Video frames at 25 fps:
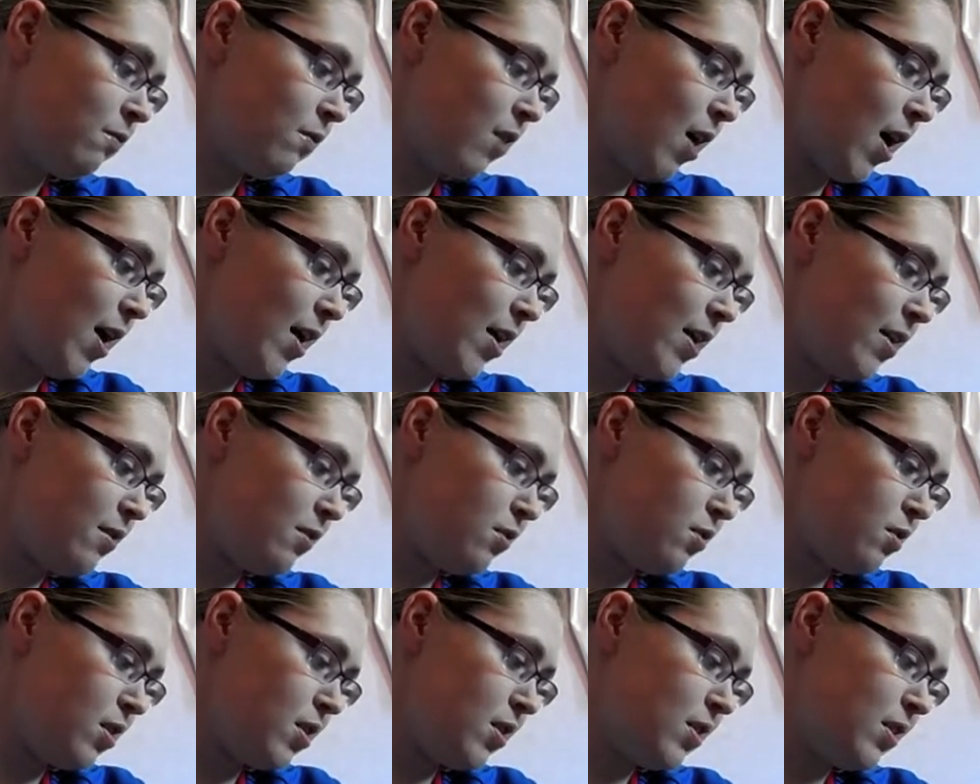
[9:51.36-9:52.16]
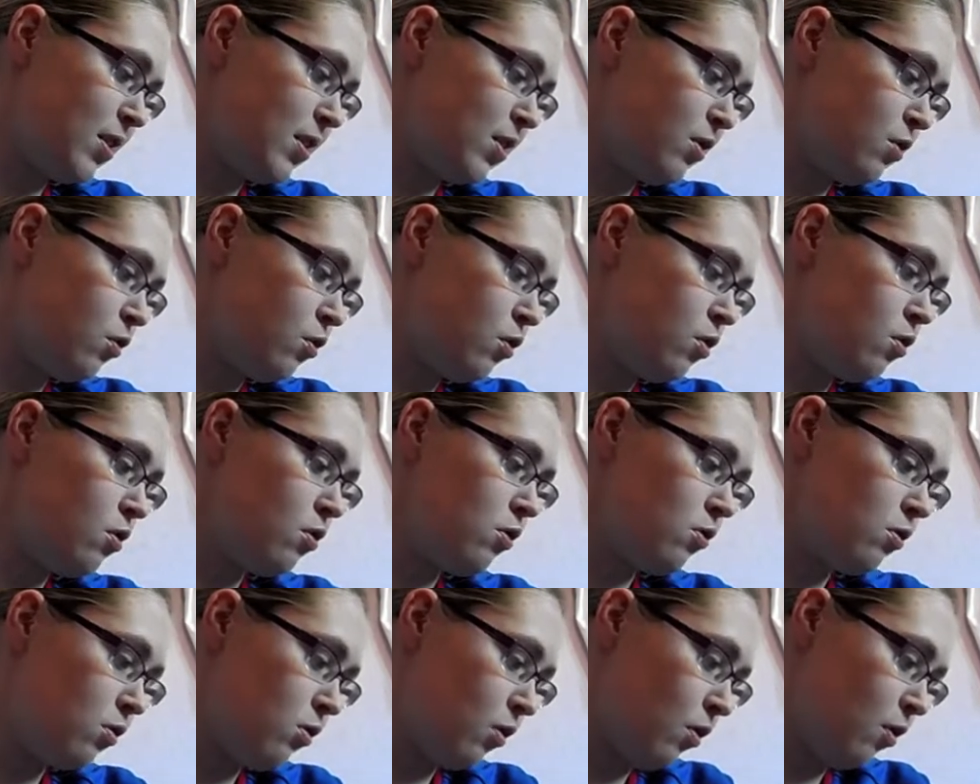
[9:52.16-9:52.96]
Ryan Christie,
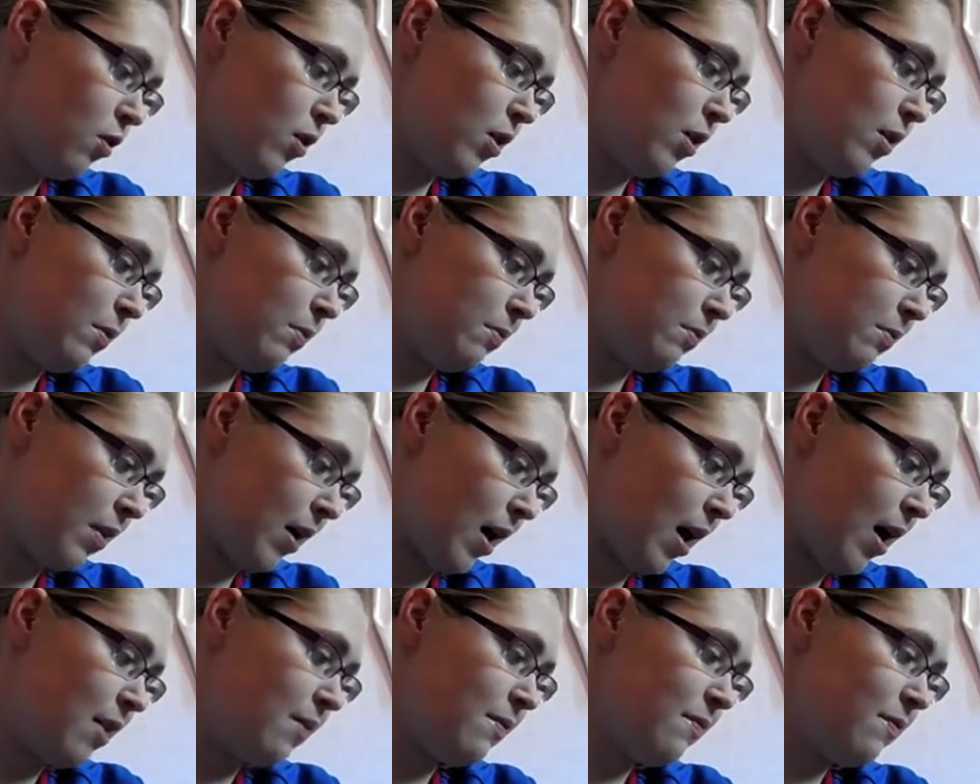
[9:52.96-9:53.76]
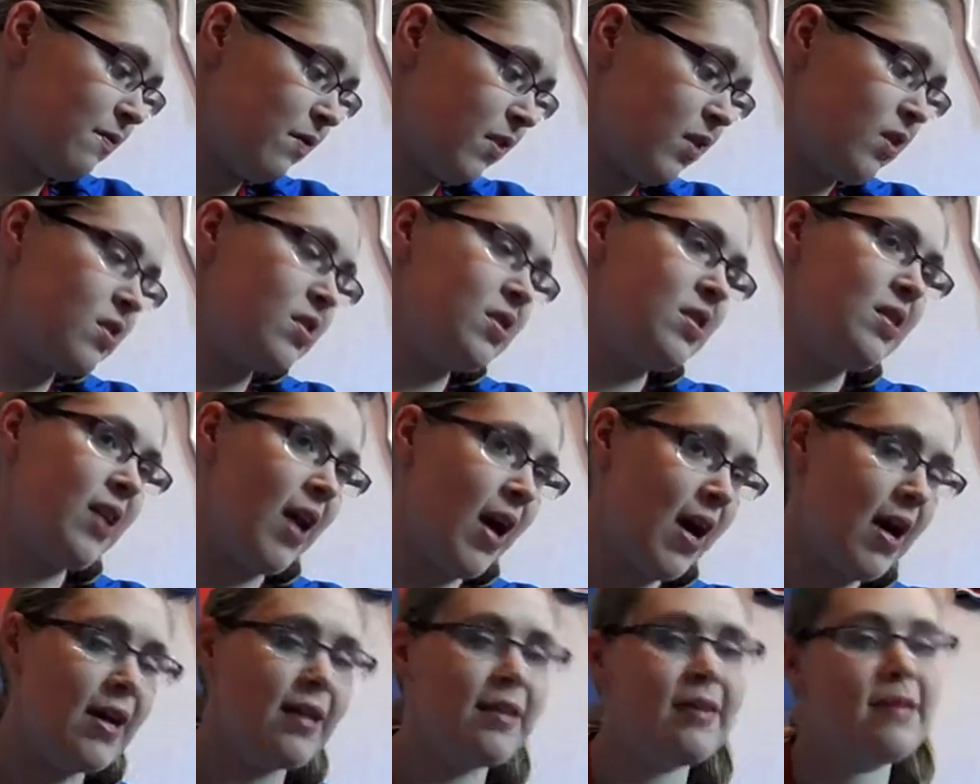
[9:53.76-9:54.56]
Joel Gorham, Galen
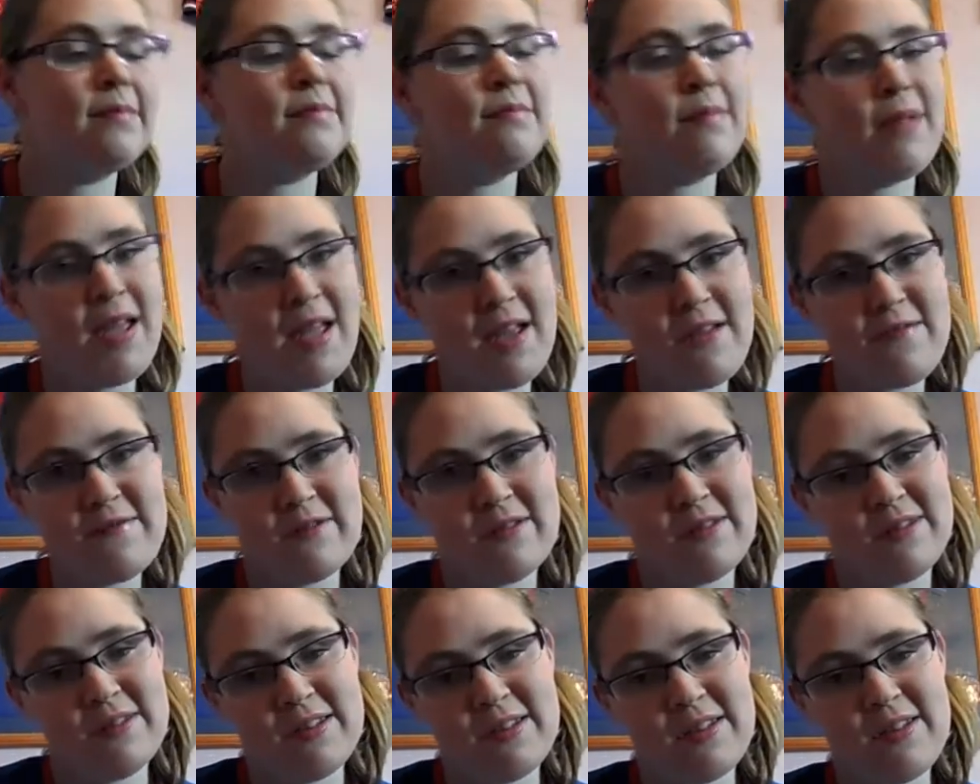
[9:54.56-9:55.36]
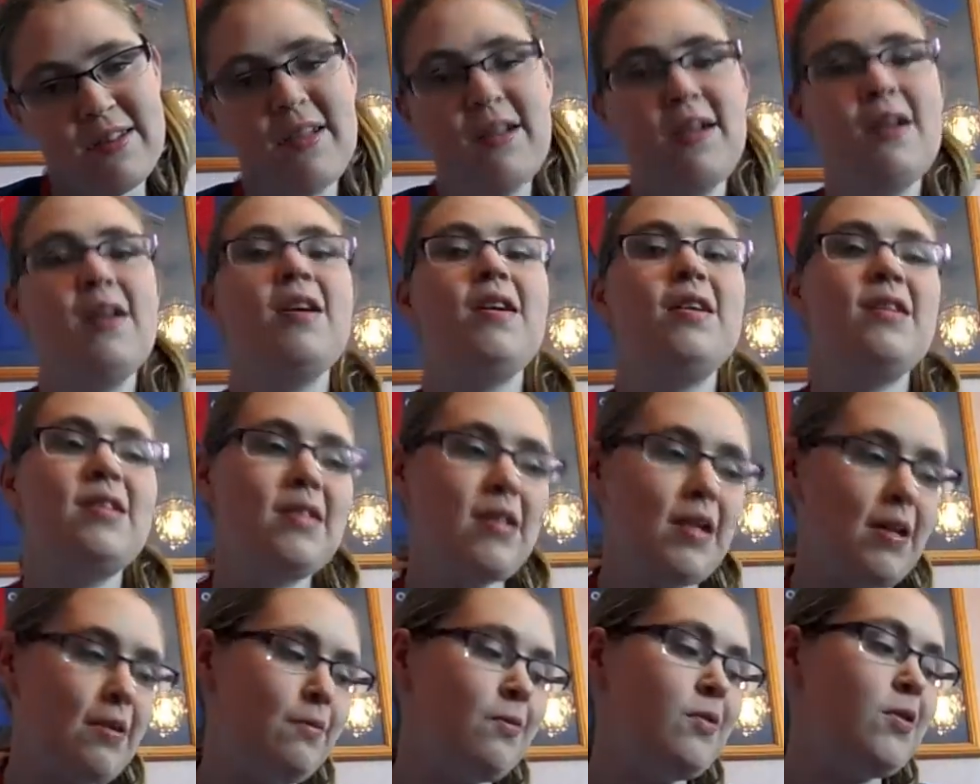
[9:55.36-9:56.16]
Ferguson, Adam Evans.
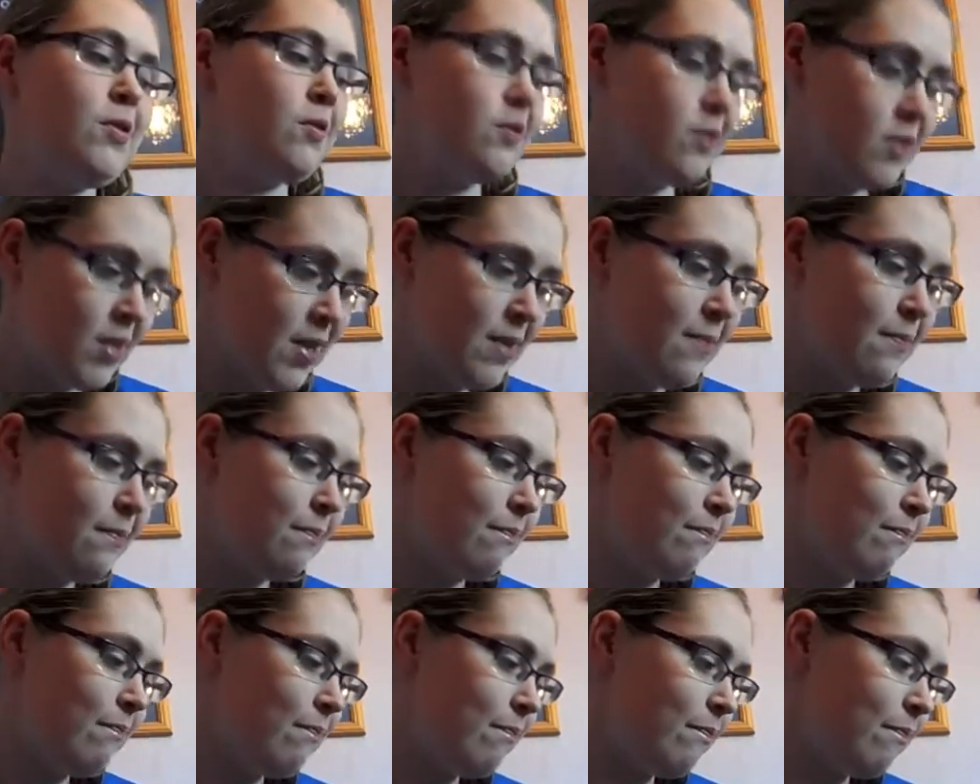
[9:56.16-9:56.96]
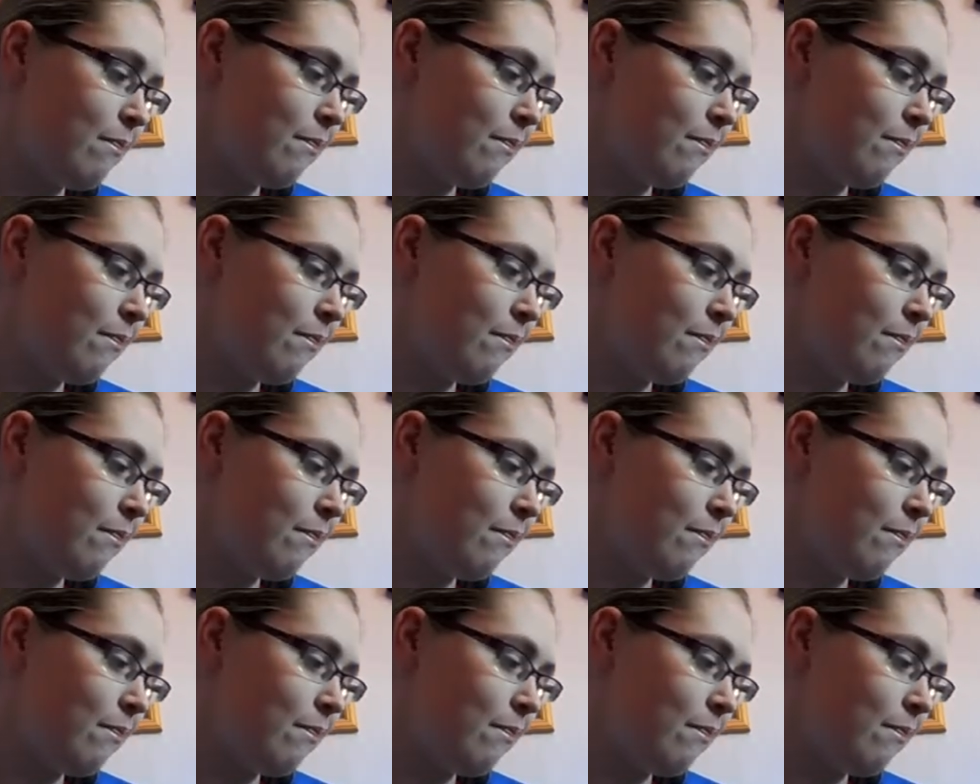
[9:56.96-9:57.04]
So that was your team.